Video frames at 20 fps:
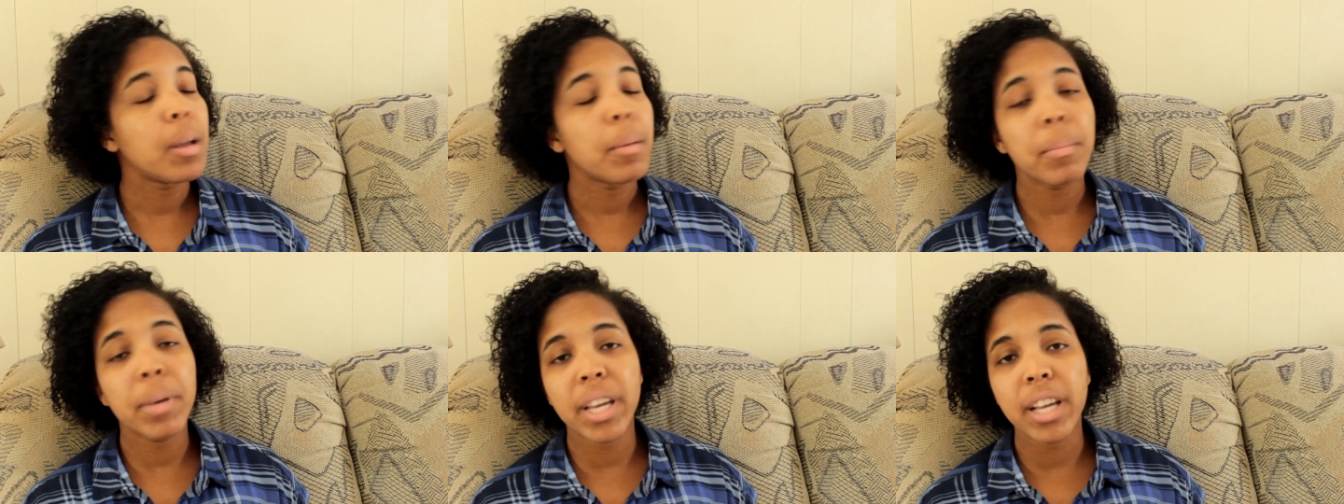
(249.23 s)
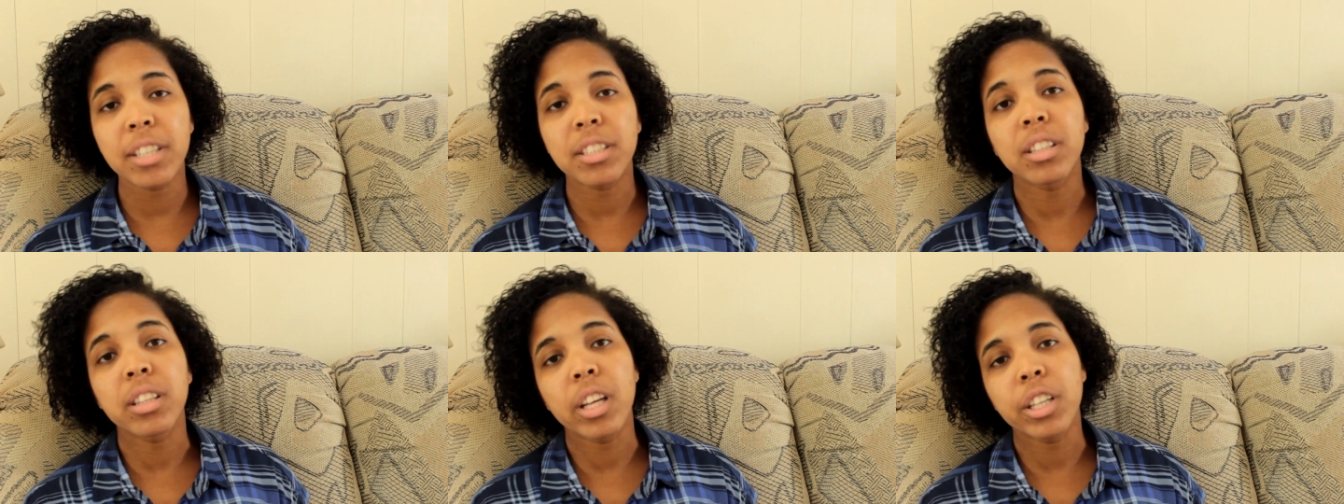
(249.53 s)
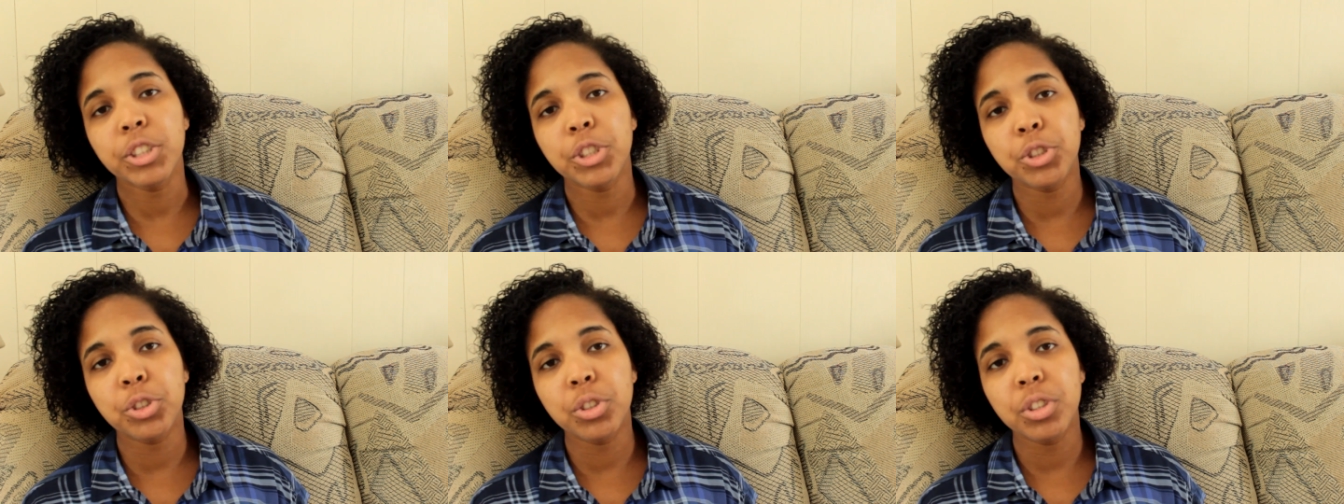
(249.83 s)
because
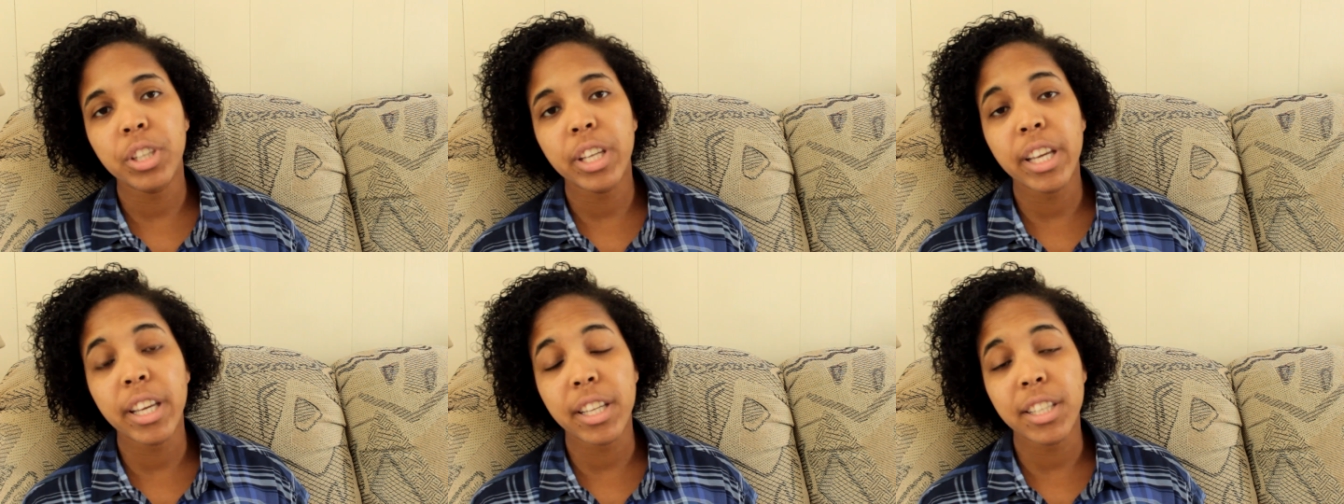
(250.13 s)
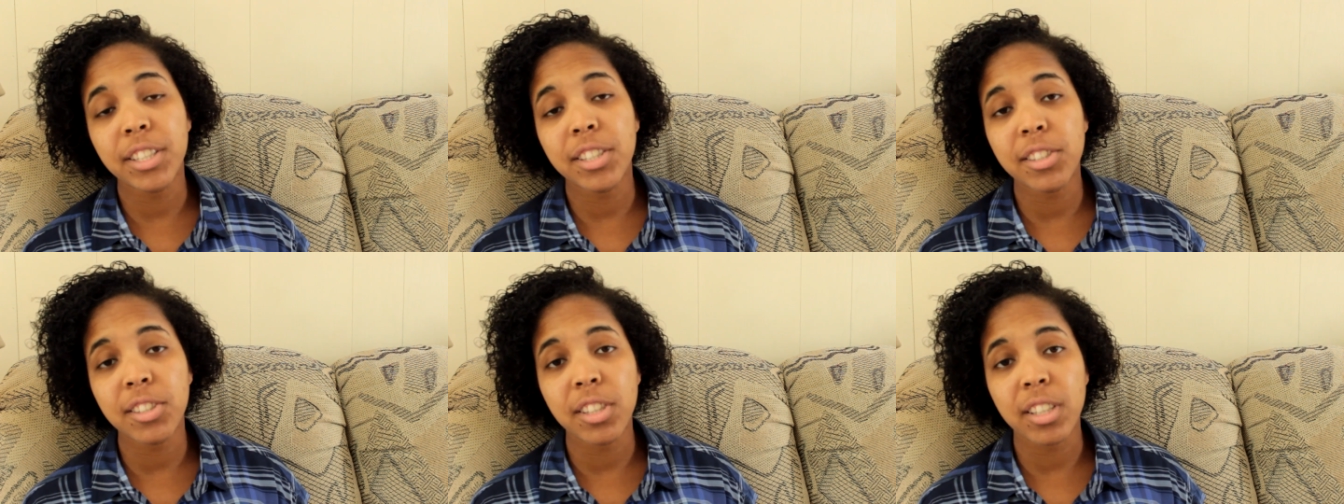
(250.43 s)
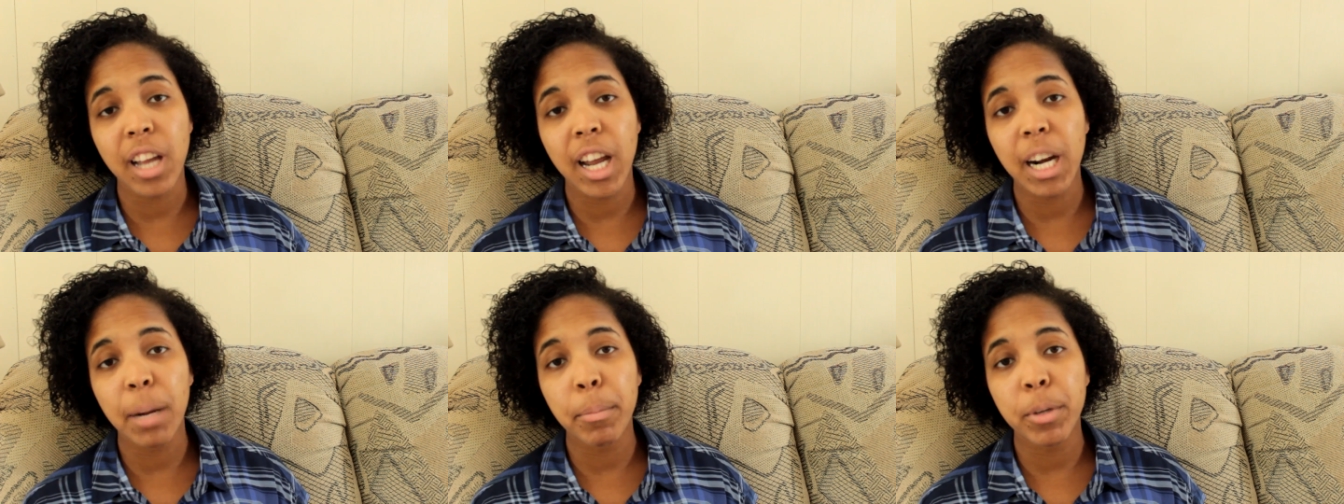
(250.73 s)
lunch is
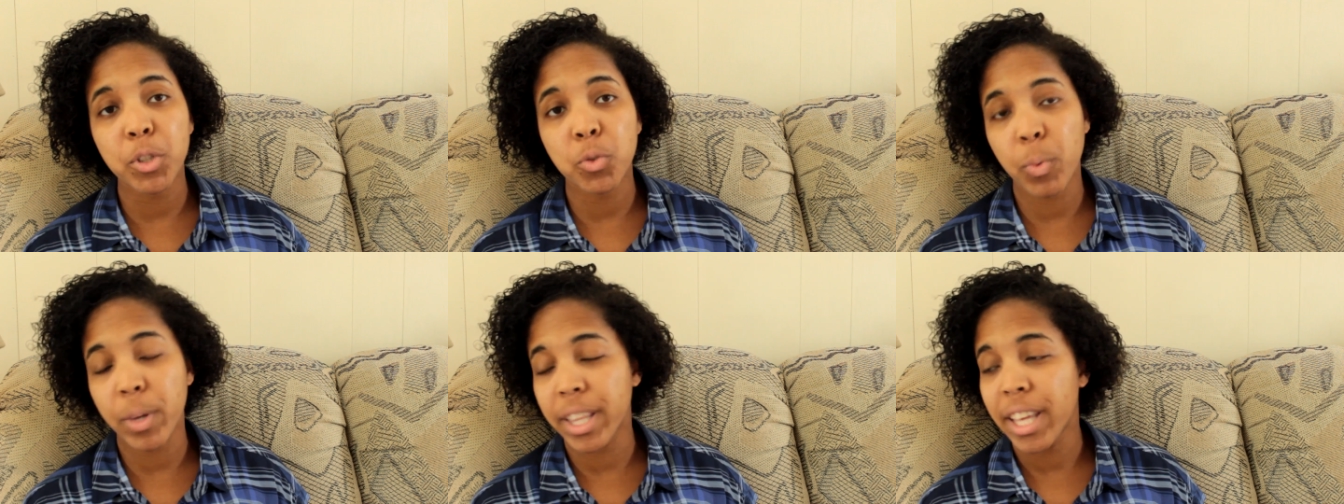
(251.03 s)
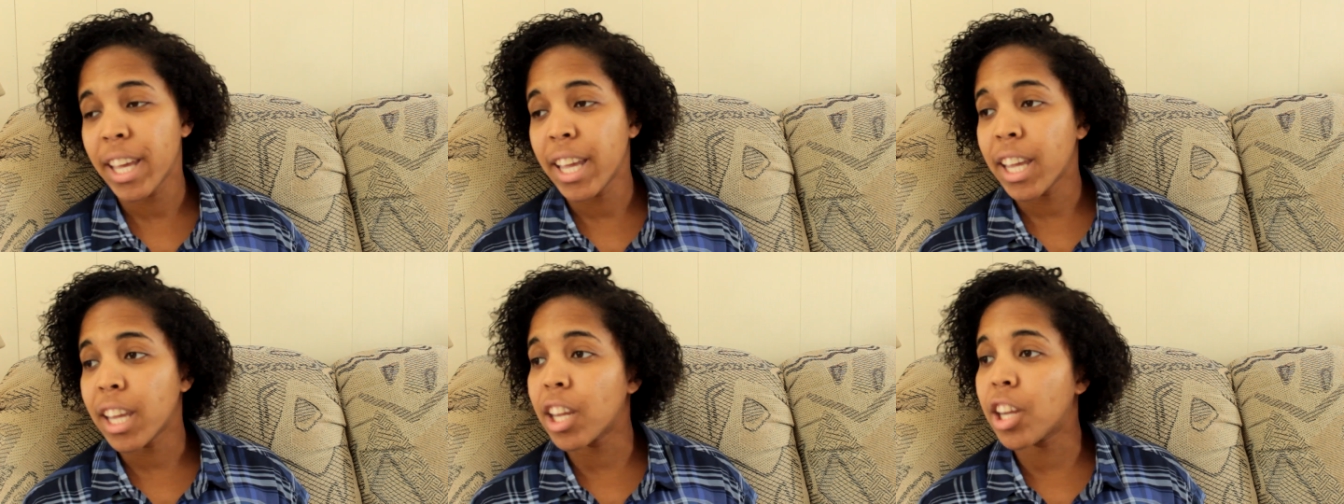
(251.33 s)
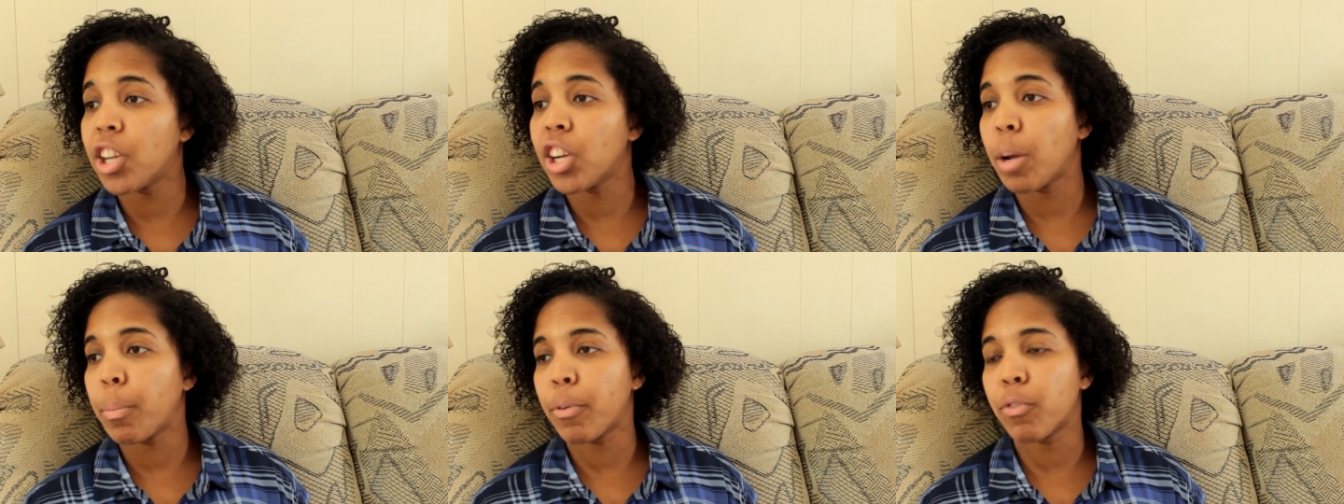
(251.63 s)
synonymous with
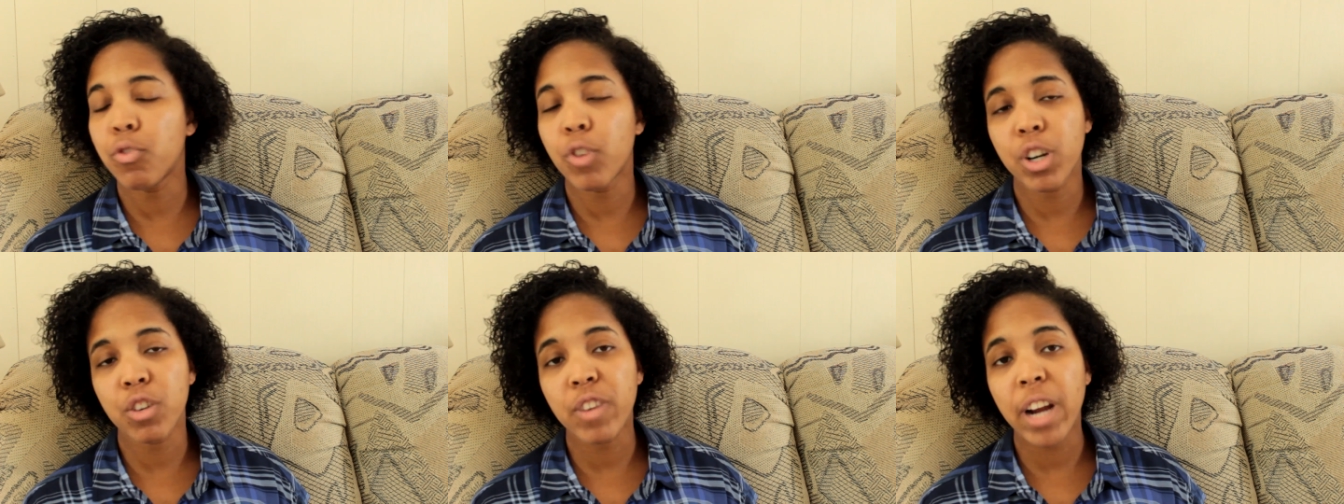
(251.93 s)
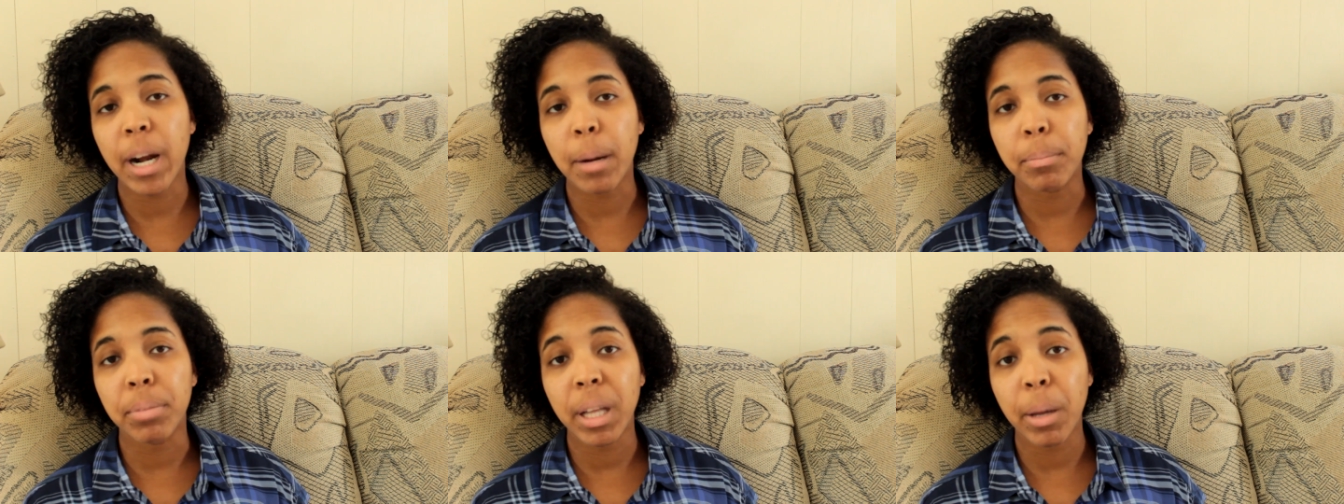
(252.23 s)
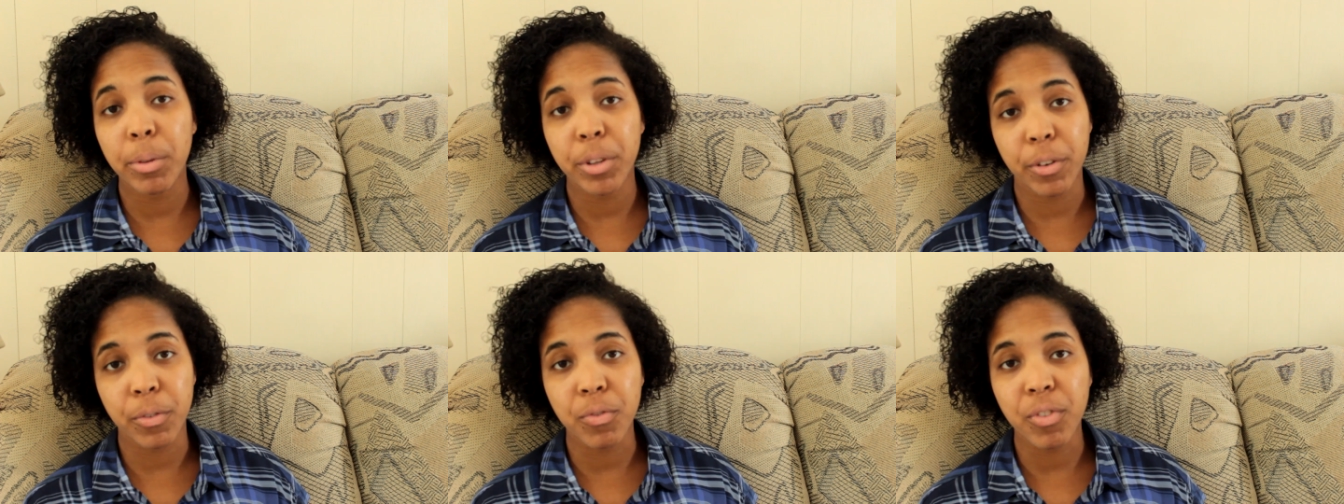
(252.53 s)
get up and run around and
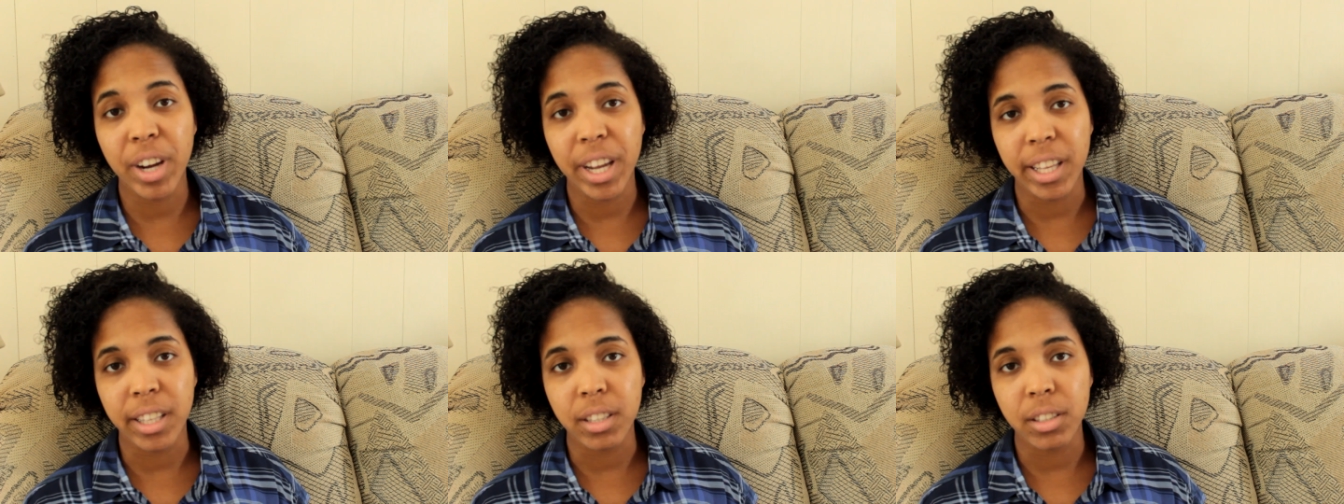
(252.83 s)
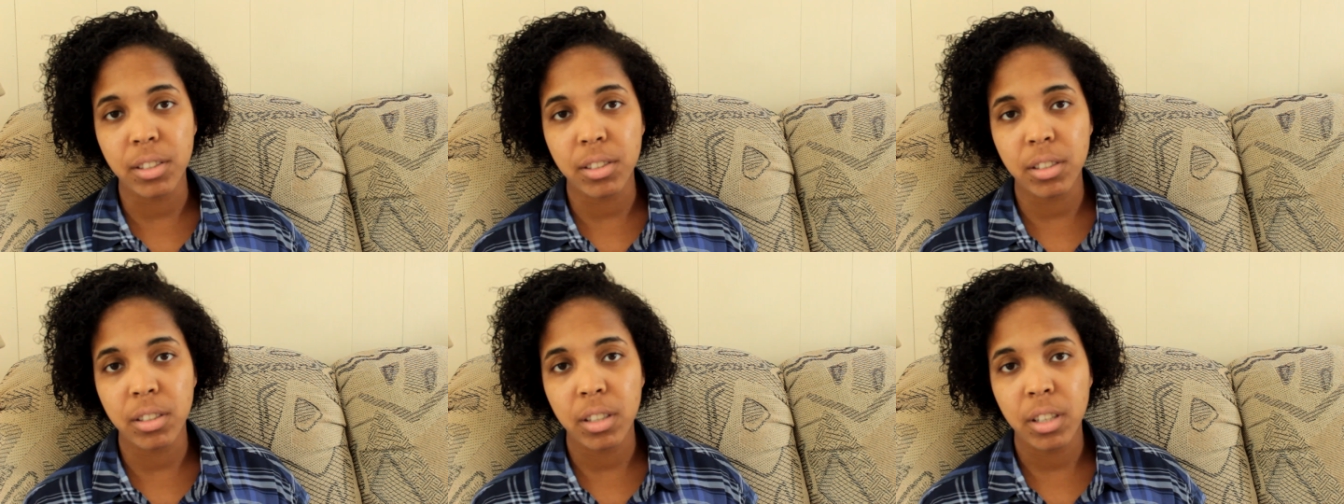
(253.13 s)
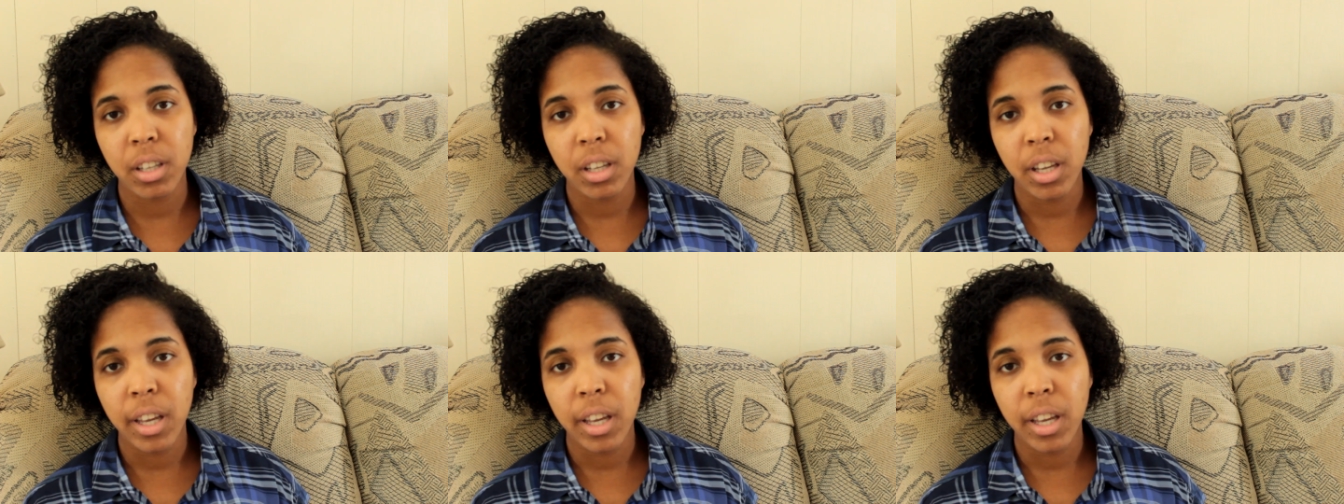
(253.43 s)
play with your friends.